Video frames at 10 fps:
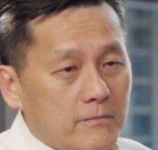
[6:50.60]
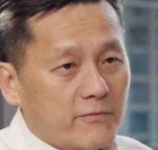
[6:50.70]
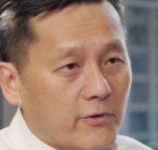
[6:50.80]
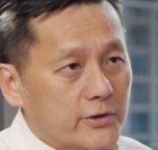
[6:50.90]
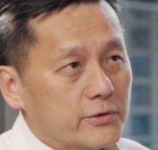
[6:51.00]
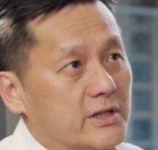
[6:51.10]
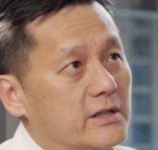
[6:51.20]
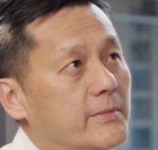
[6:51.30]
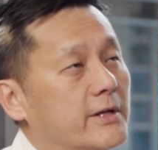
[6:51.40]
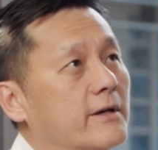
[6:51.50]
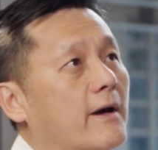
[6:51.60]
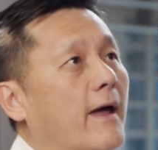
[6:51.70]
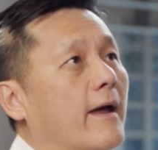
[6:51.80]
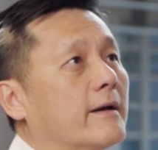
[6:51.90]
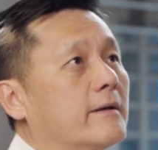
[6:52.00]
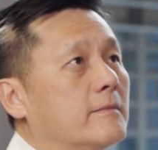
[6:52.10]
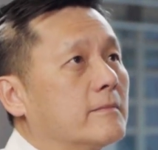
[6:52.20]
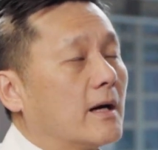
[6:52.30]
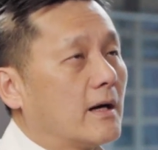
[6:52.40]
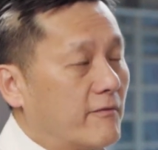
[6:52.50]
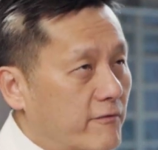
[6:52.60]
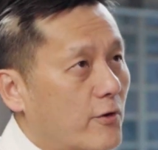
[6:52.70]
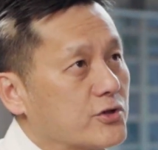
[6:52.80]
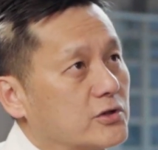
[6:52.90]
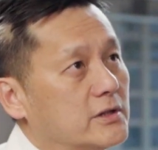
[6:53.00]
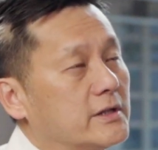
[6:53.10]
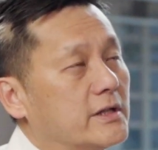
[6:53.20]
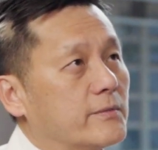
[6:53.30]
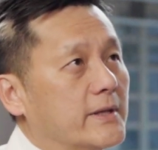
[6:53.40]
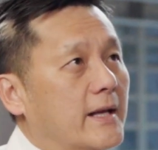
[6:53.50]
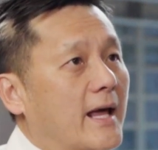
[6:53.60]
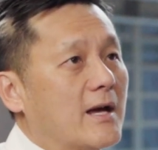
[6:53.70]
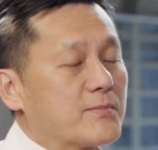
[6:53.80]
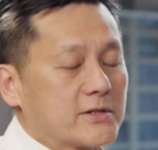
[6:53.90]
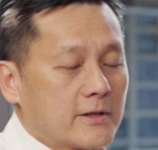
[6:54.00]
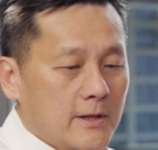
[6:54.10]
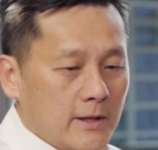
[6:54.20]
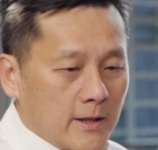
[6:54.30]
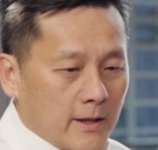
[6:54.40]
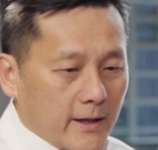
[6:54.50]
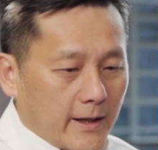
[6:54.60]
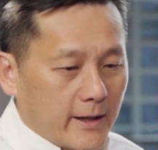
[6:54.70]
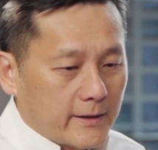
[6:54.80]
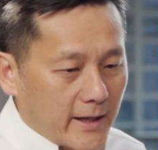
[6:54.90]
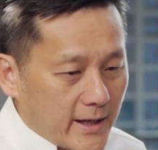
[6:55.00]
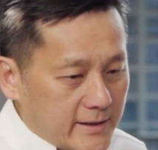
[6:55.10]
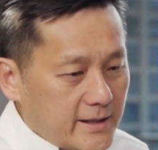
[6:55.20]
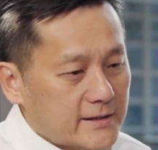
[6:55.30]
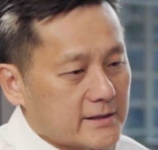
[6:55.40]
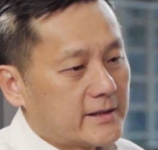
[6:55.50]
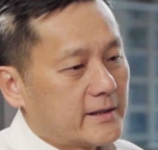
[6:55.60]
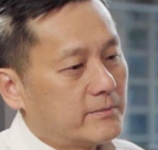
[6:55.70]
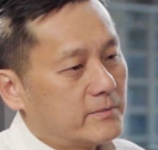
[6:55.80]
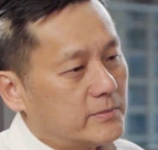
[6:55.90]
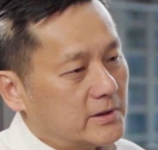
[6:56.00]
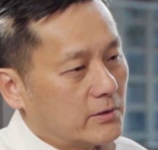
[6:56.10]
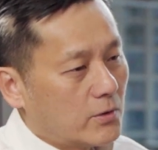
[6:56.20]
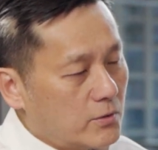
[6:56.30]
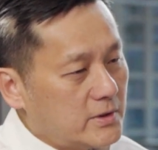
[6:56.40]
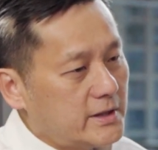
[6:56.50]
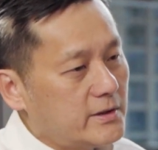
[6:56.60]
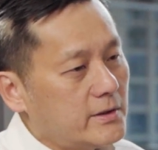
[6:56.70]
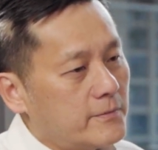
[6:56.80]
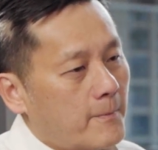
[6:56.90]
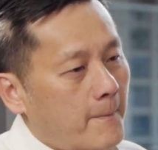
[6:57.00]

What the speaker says: for leukemia, and unfortunately it relapsed. And at that time, the only